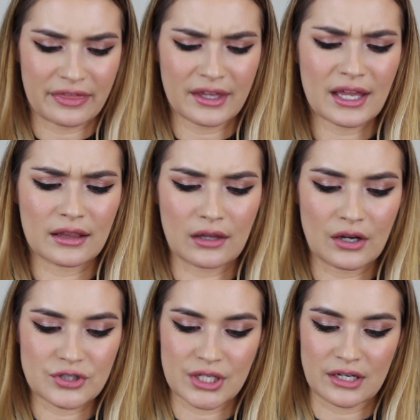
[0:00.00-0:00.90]
think it
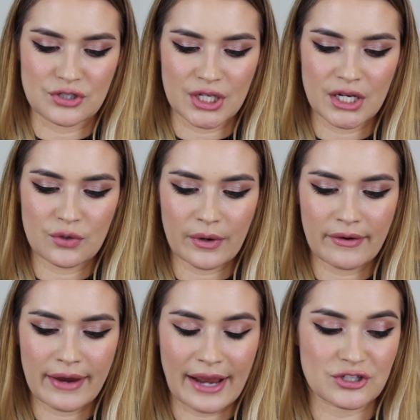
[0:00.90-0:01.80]
launched in
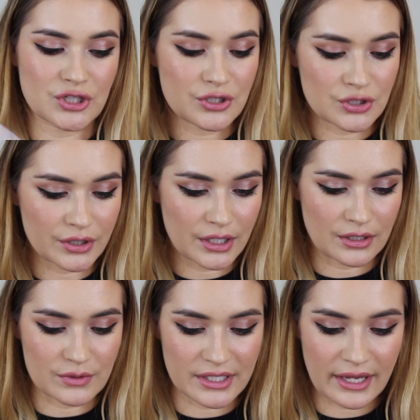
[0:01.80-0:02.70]
January. I just started
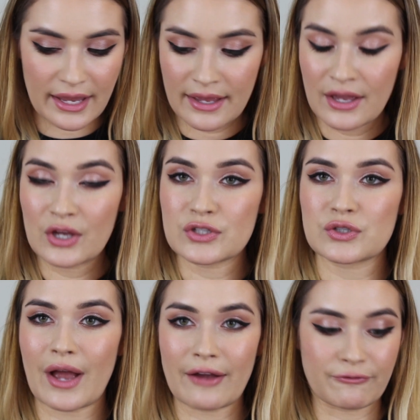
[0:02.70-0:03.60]
using it.
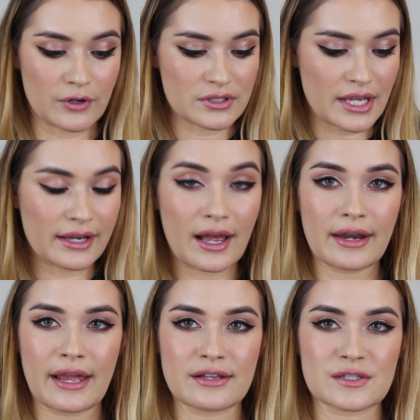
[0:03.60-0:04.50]
So at first I
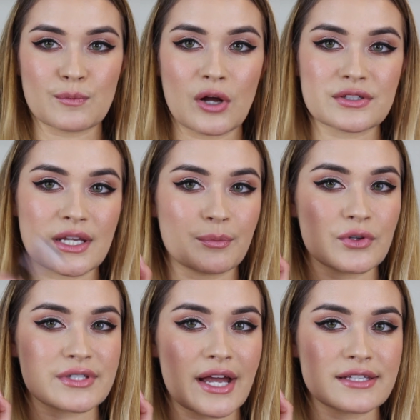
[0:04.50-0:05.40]
got a small
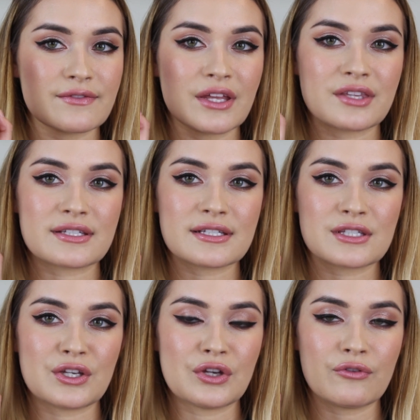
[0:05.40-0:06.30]
sample size of it. This is
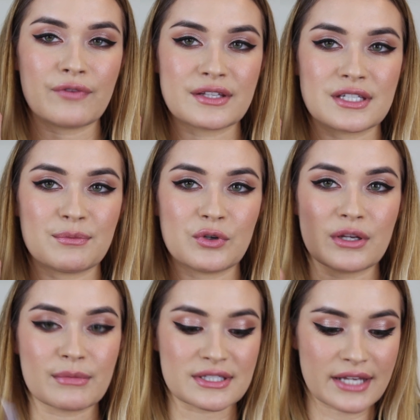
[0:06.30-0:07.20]
the new Fenty Beauty
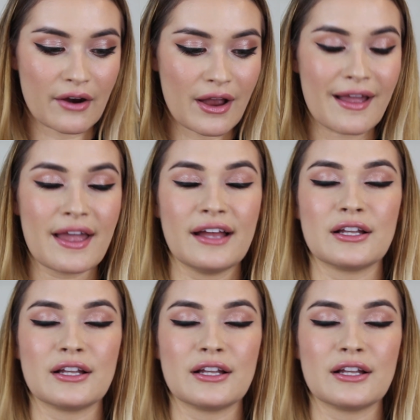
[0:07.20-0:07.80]
Mascara.